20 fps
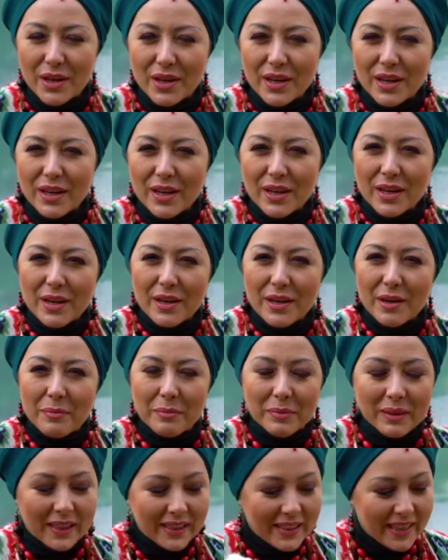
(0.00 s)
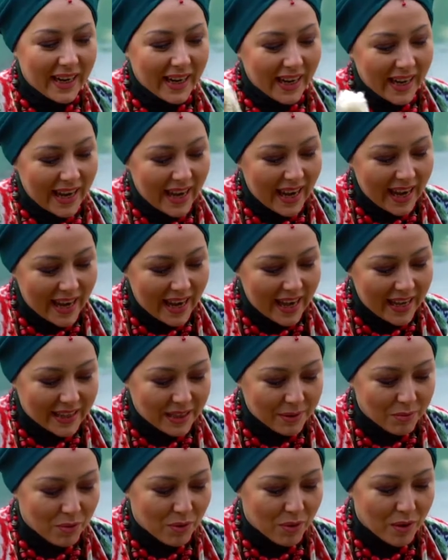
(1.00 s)
people. Thanks
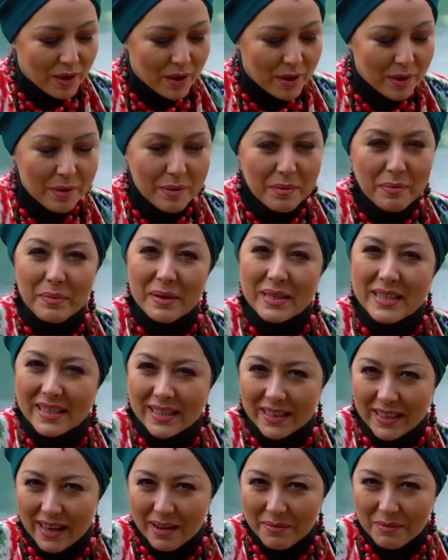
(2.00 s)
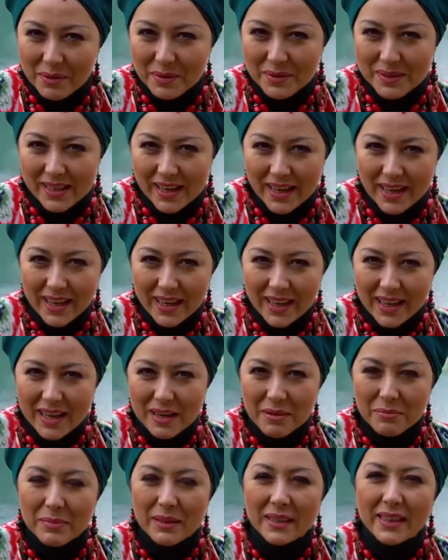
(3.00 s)
to this power,
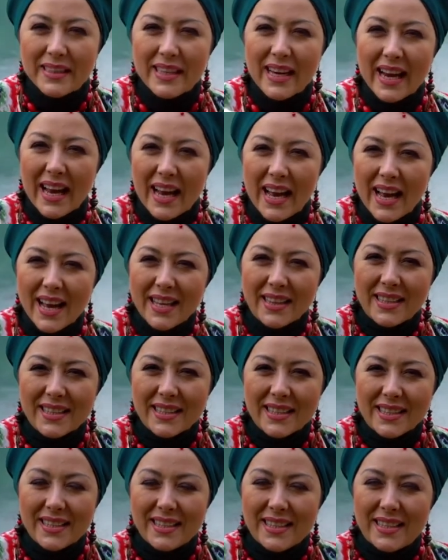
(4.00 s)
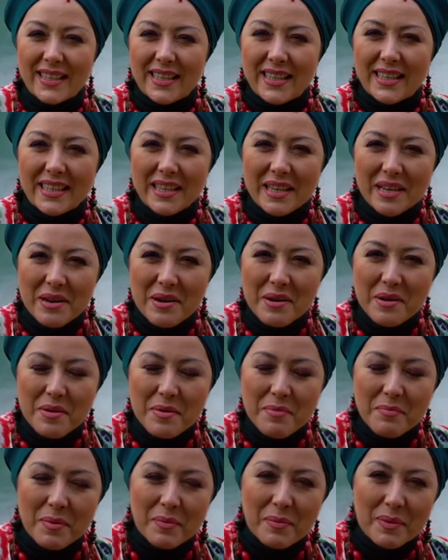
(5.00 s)
we change the situation
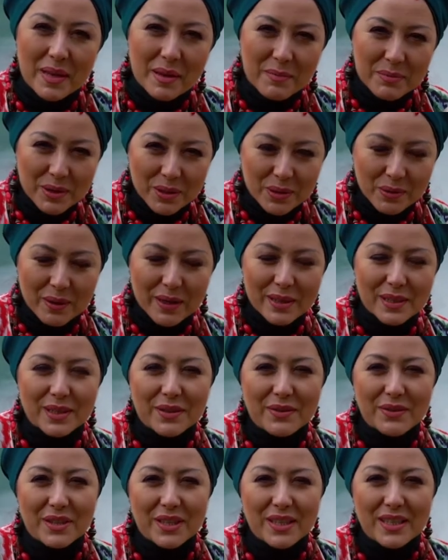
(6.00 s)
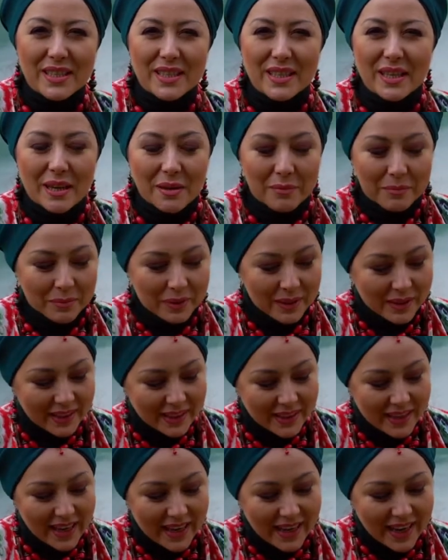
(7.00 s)
in life.
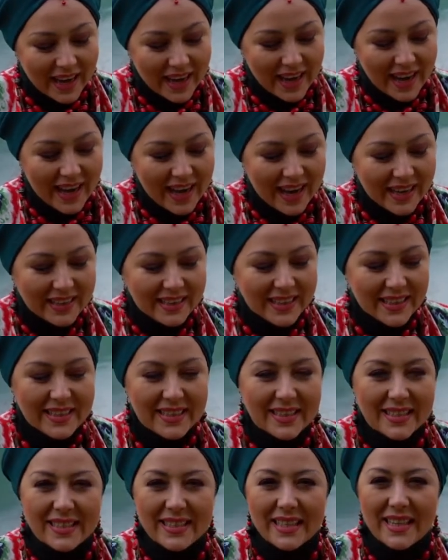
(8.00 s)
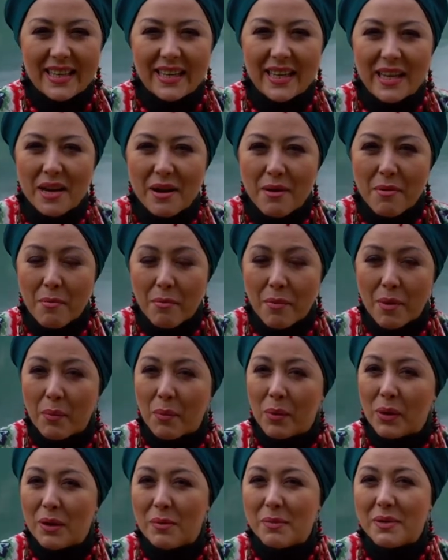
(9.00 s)
Thanks to this power, we
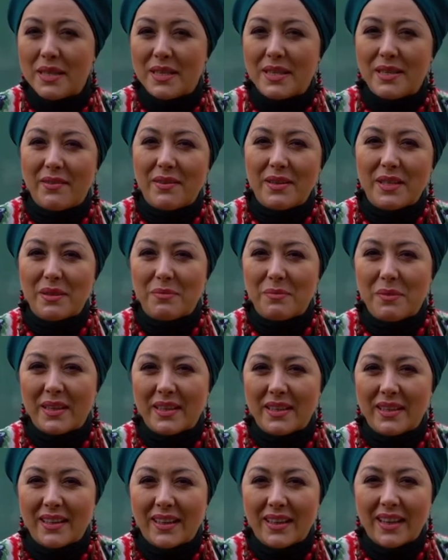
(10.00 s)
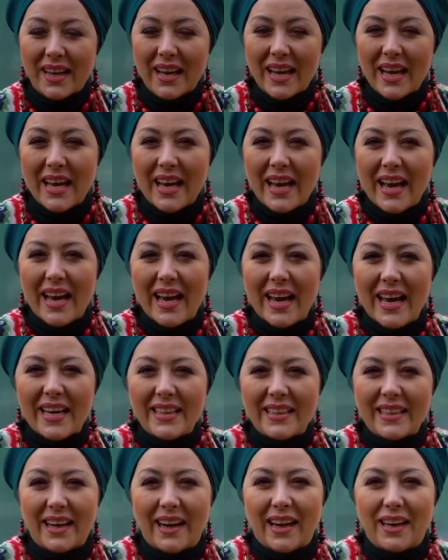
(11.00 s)
pray for the whole
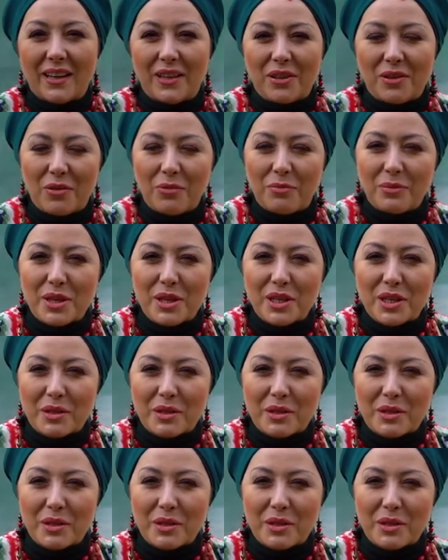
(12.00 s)
world.